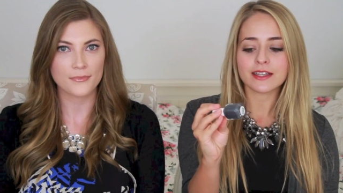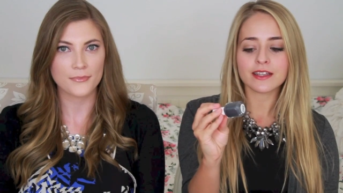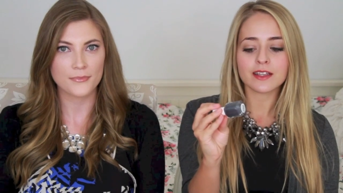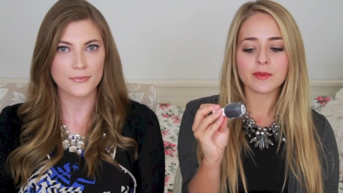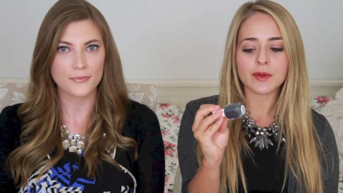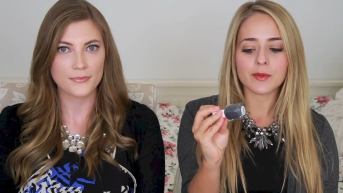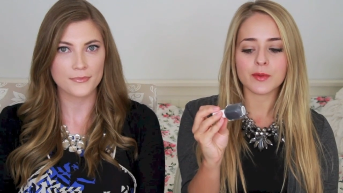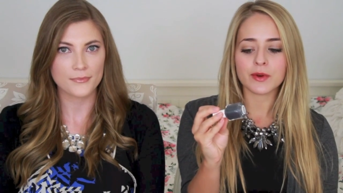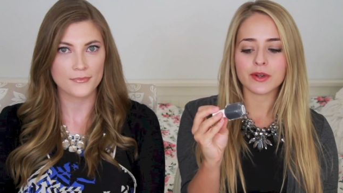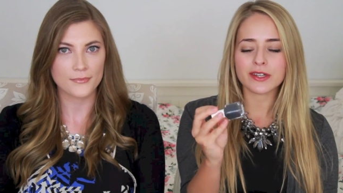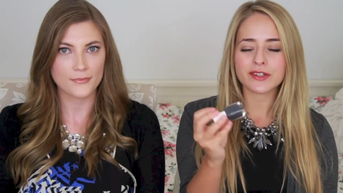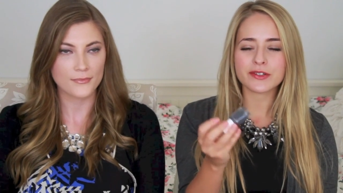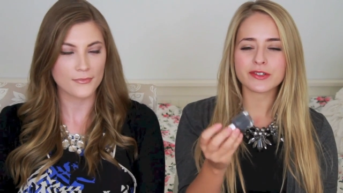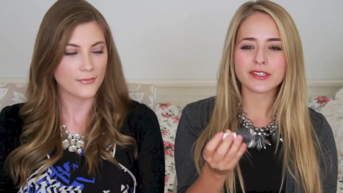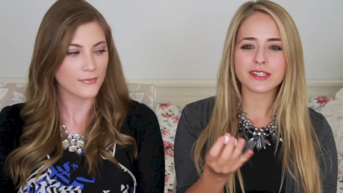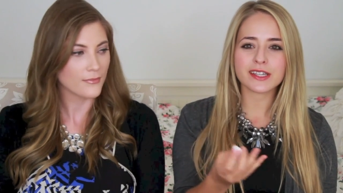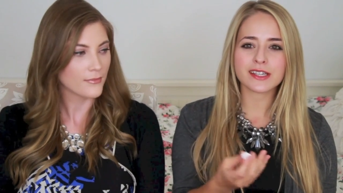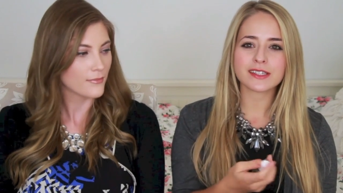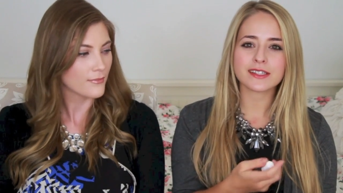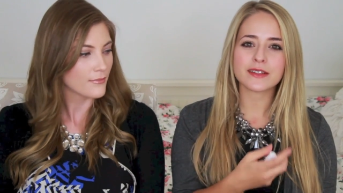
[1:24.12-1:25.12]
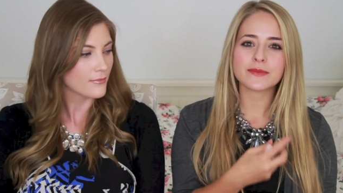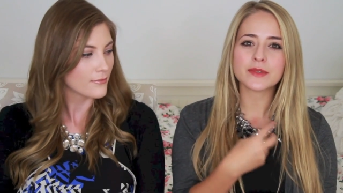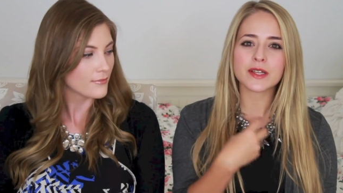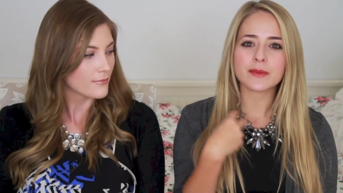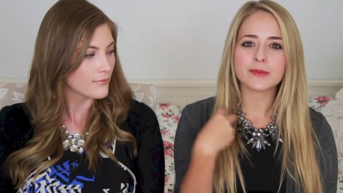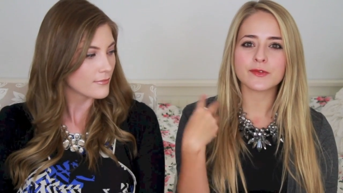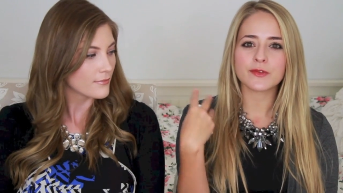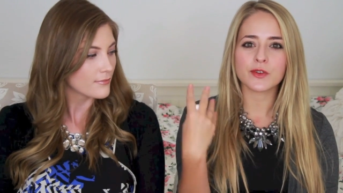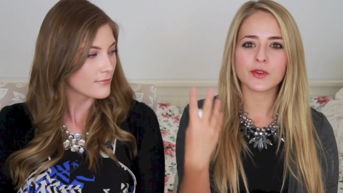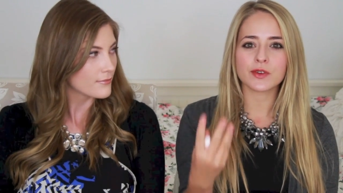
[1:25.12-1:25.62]
Speaker 1: it a little bit more interesting.
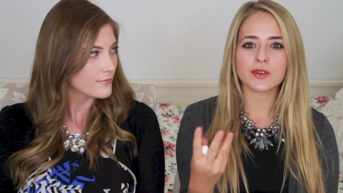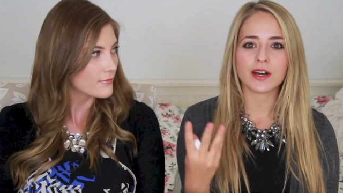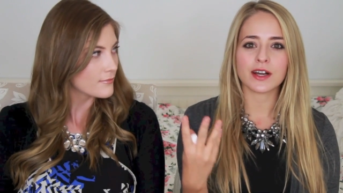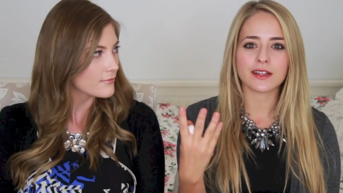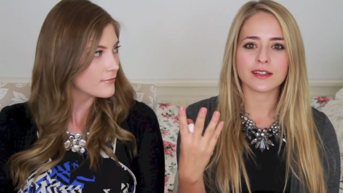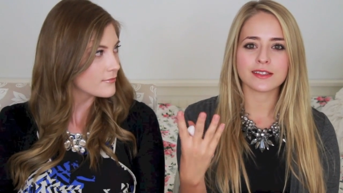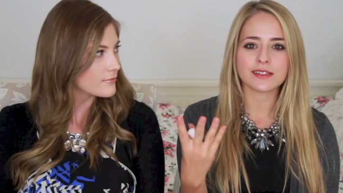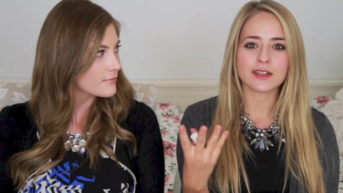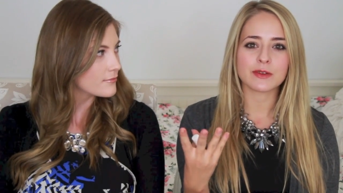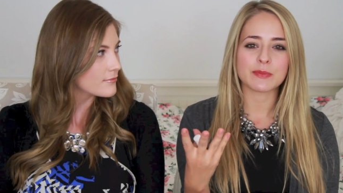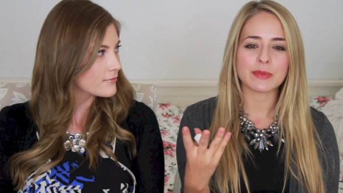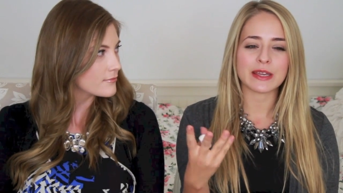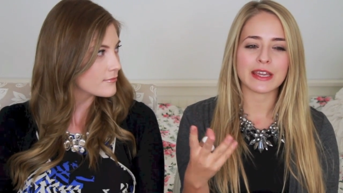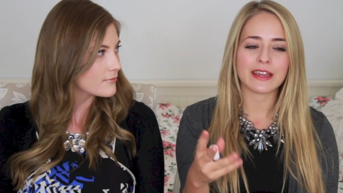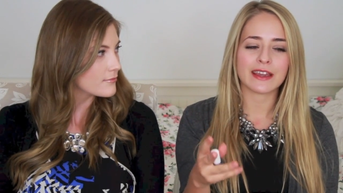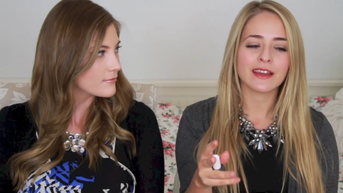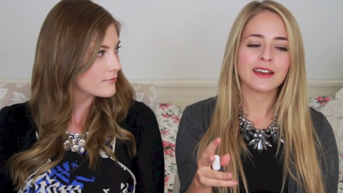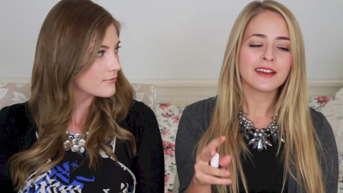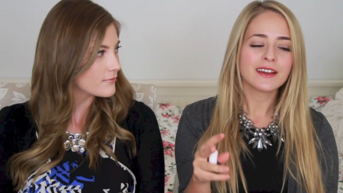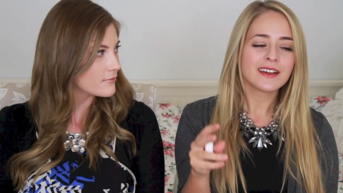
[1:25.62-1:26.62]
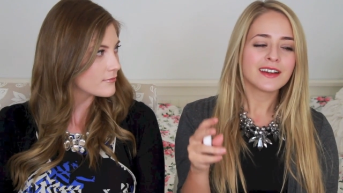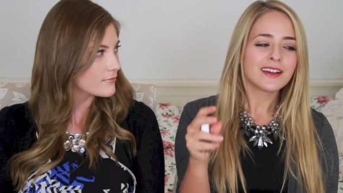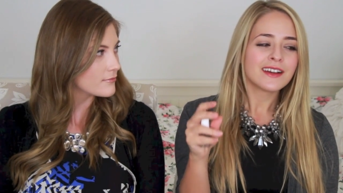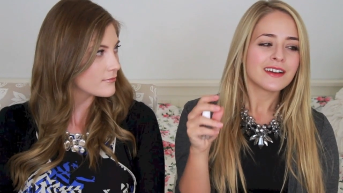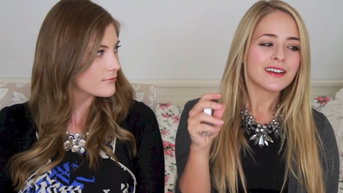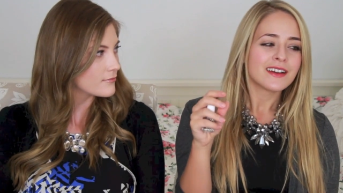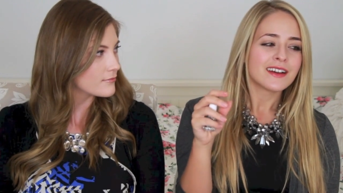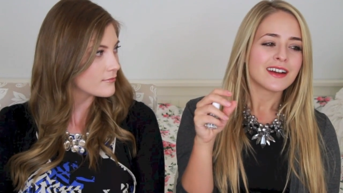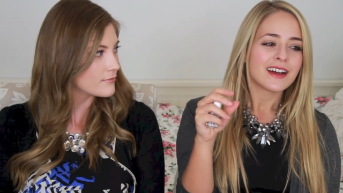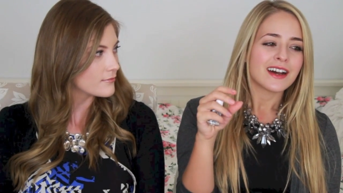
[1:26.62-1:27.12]
Sometimes full colours can be
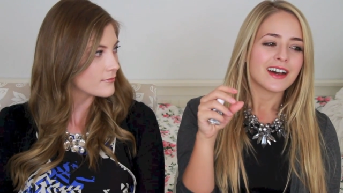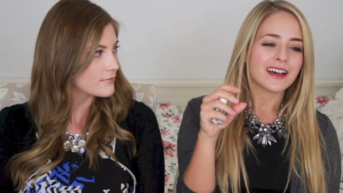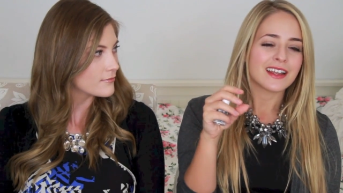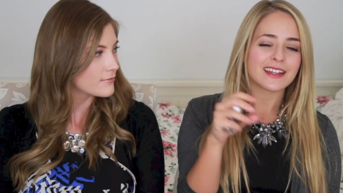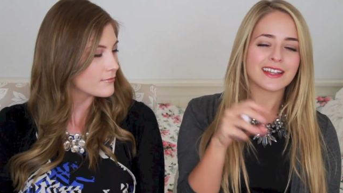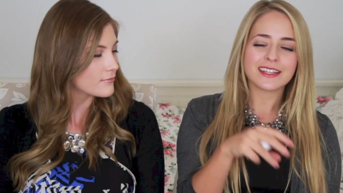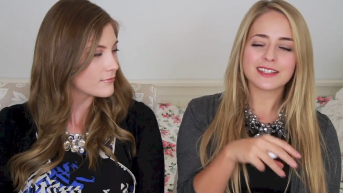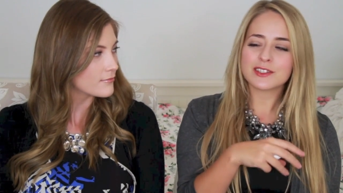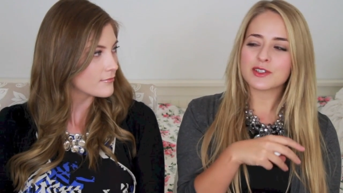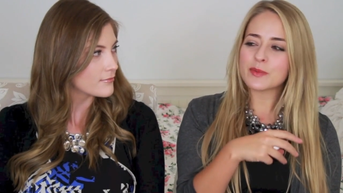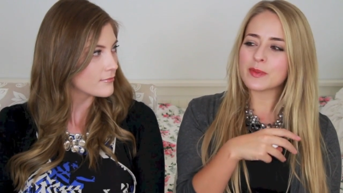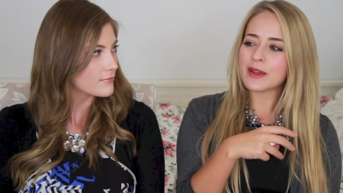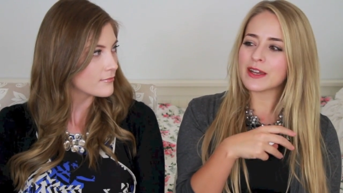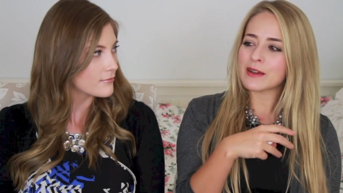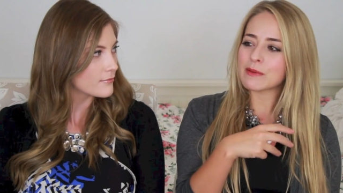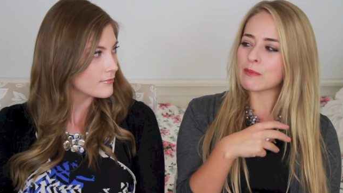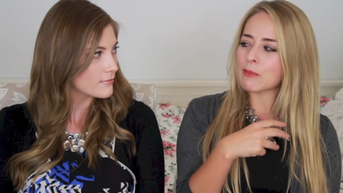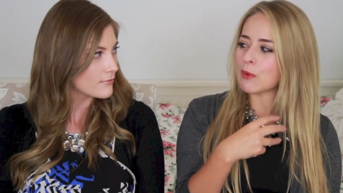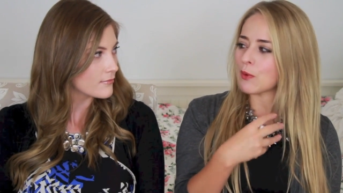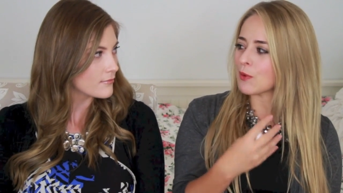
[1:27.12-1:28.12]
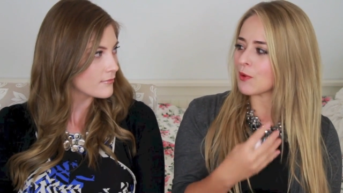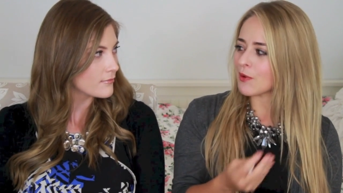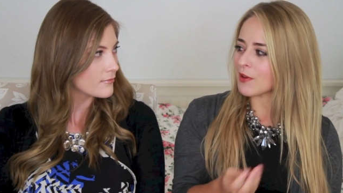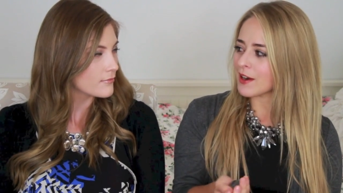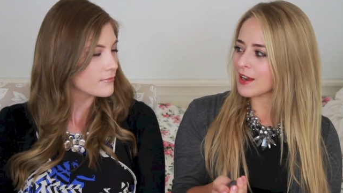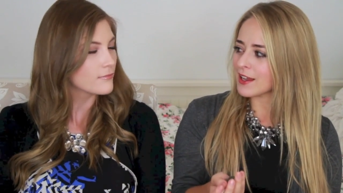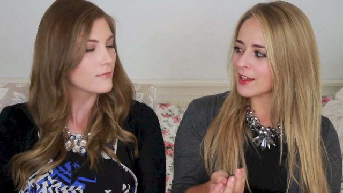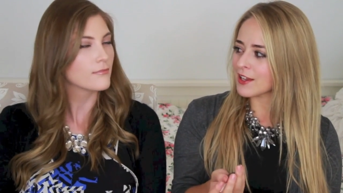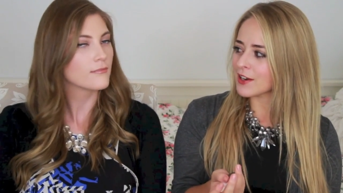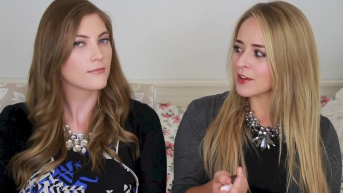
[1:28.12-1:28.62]
a little bit
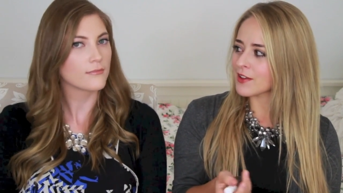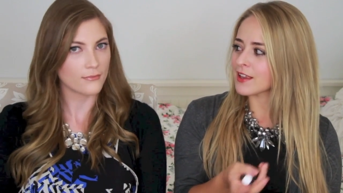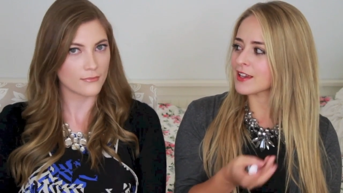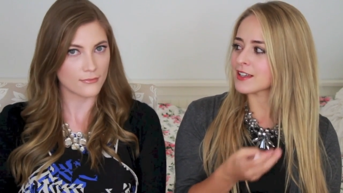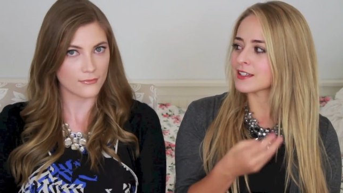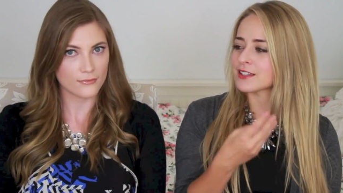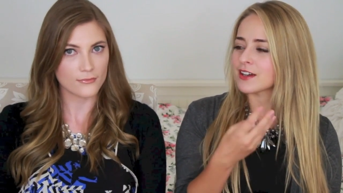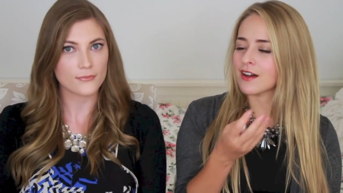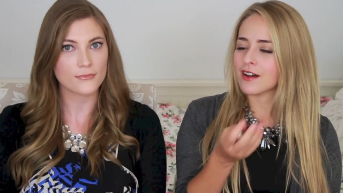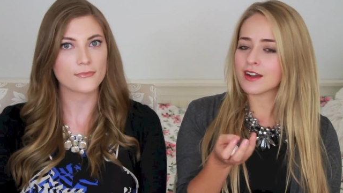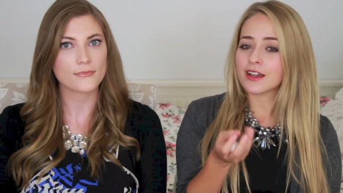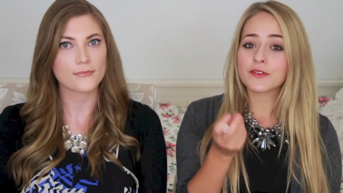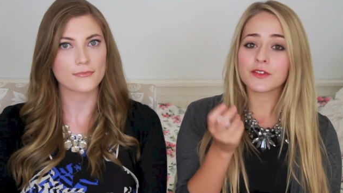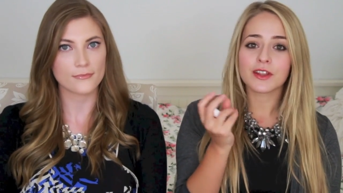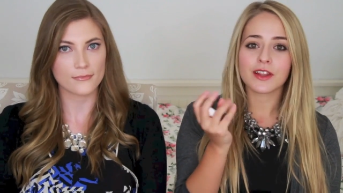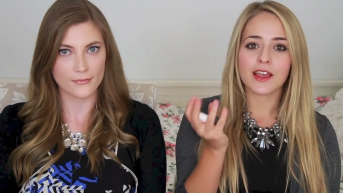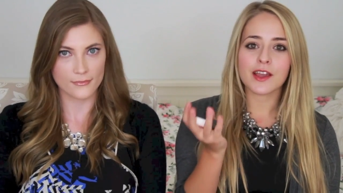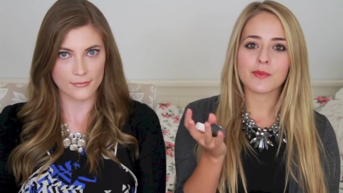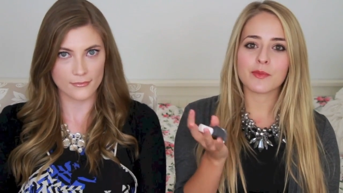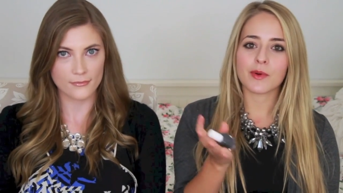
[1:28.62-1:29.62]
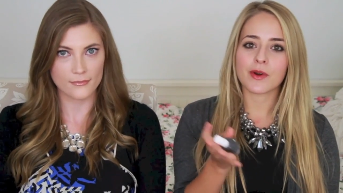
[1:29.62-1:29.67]
boring, you know, like dark. If you like